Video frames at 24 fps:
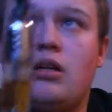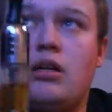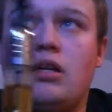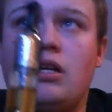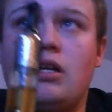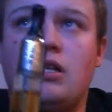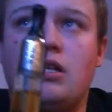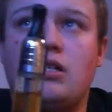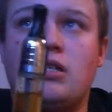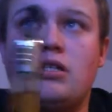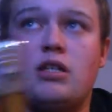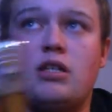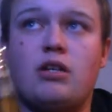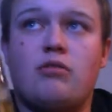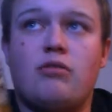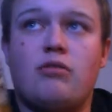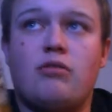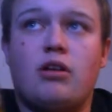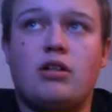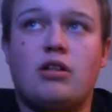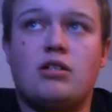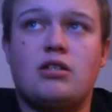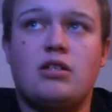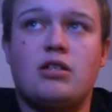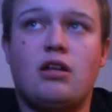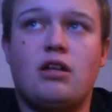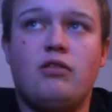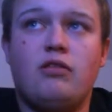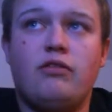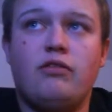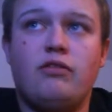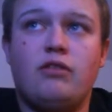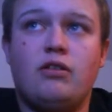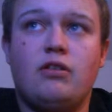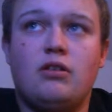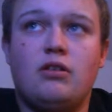e-cigarette
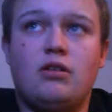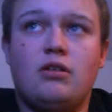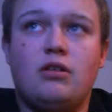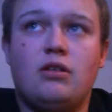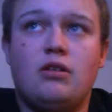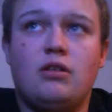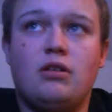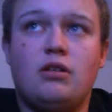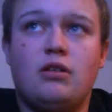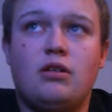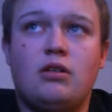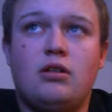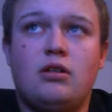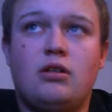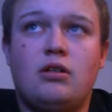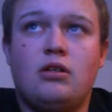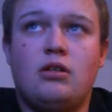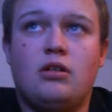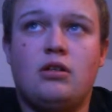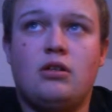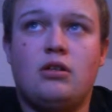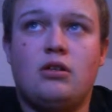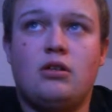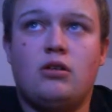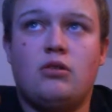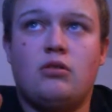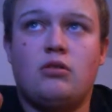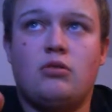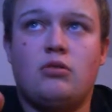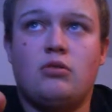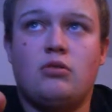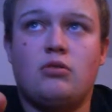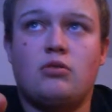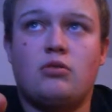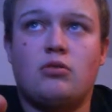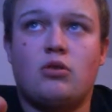itself,
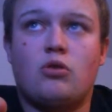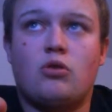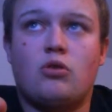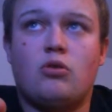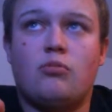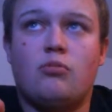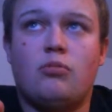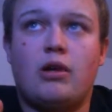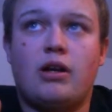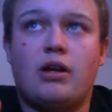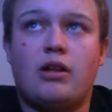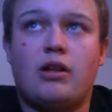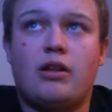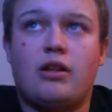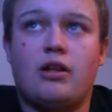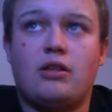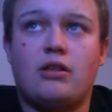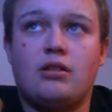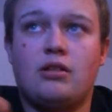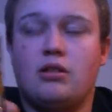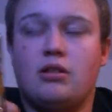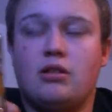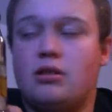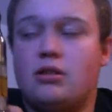which we'll come back to that.